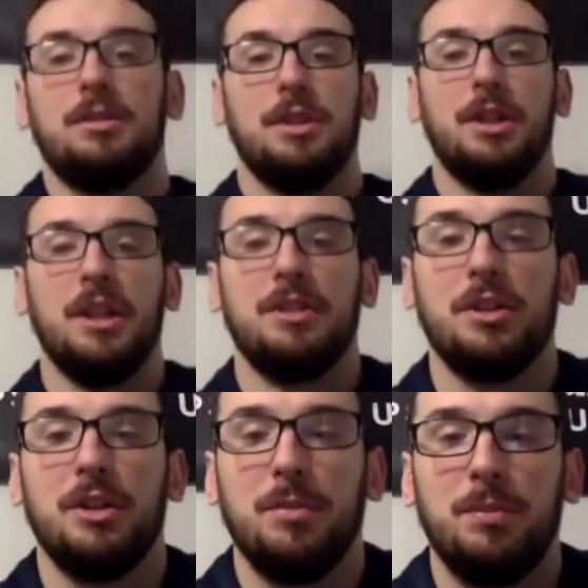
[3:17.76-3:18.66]
So
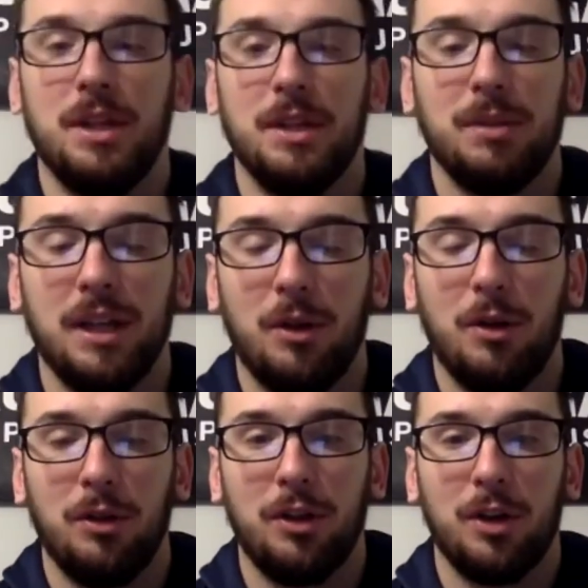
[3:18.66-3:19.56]
you didn't play the
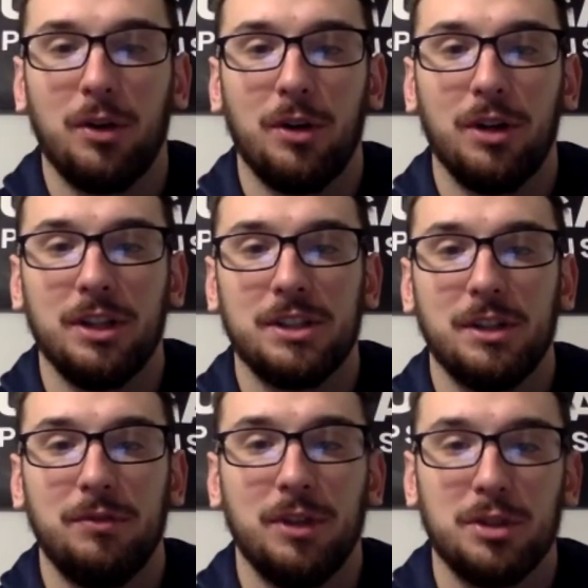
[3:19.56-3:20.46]
whole third quarter, and you
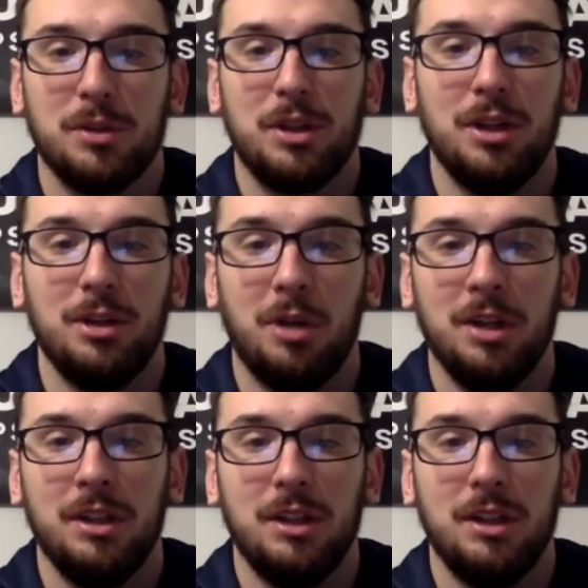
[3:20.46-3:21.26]
still finished with 31.